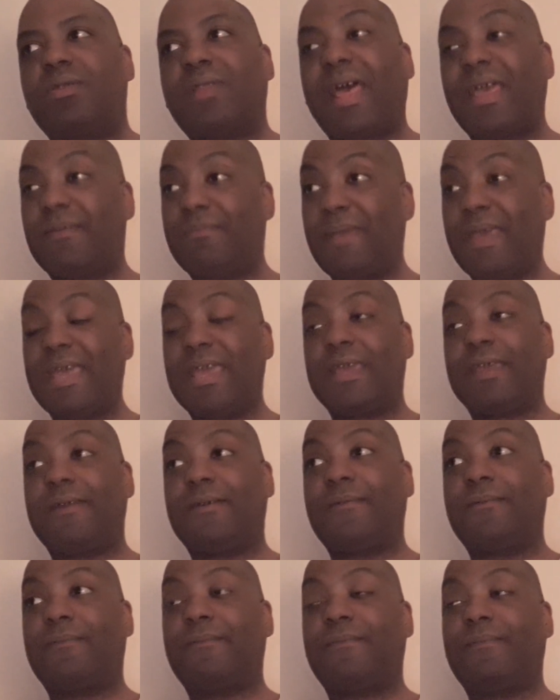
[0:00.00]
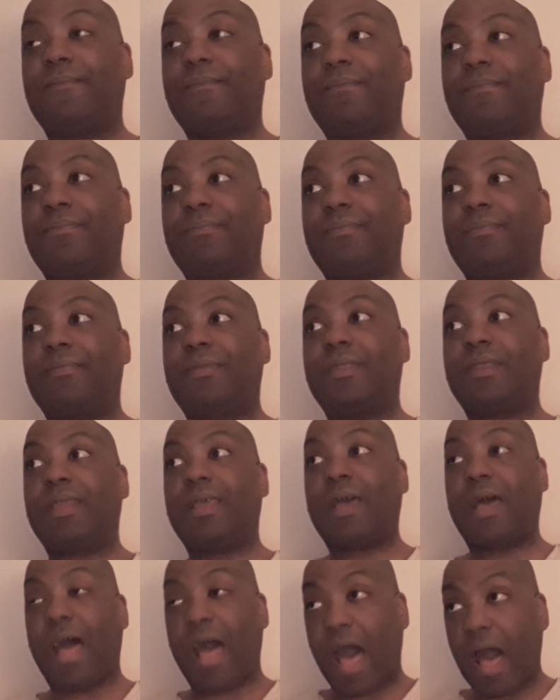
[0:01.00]
Like me.
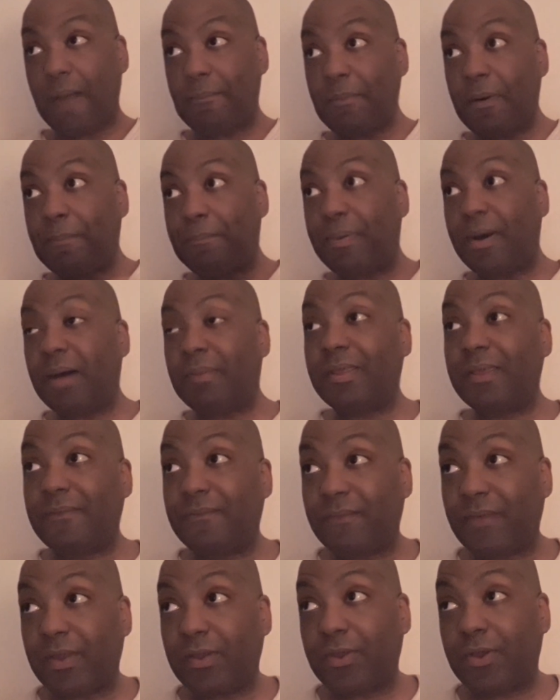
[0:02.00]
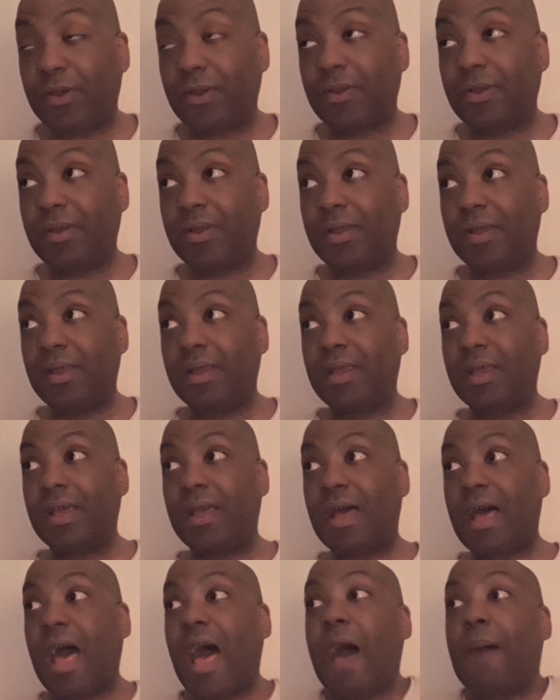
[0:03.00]
I'm a public figure.
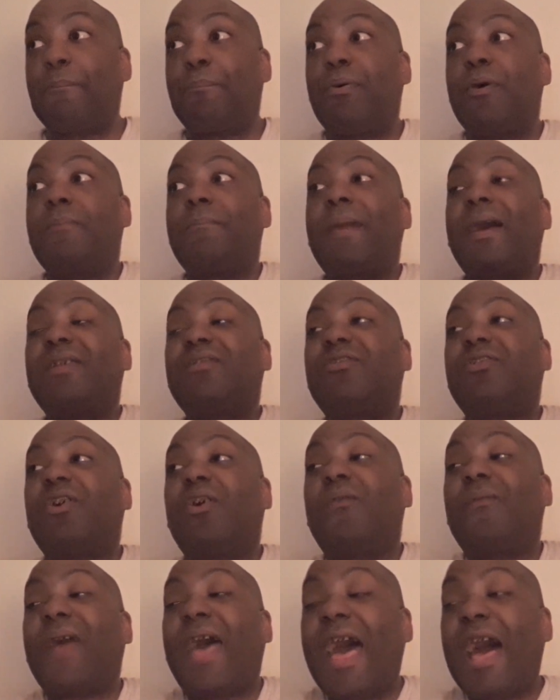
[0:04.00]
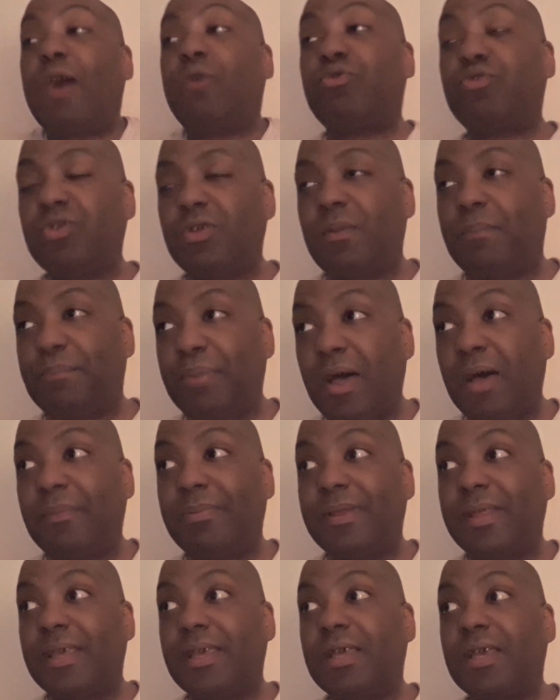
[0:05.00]
I put myself out to the
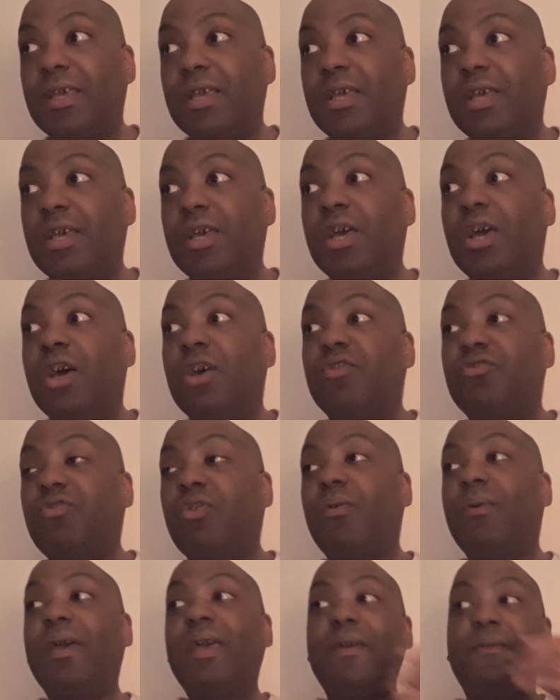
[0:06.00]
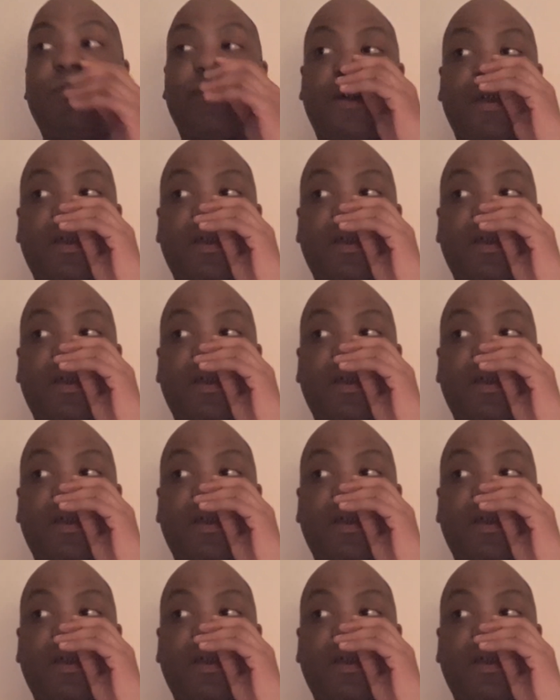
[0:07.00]
public. So if